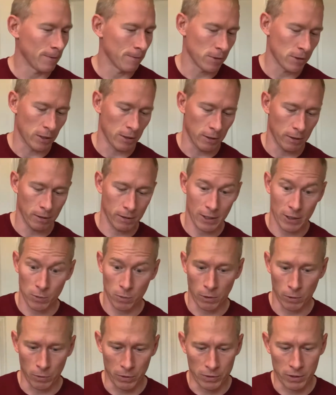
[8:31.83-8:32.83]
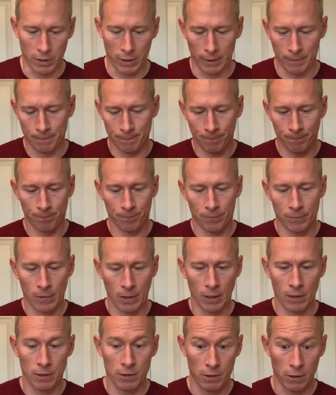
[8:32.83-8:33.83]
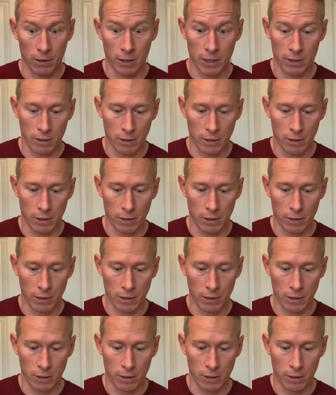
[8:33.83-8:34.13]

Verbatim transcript: So that's what I would say. So these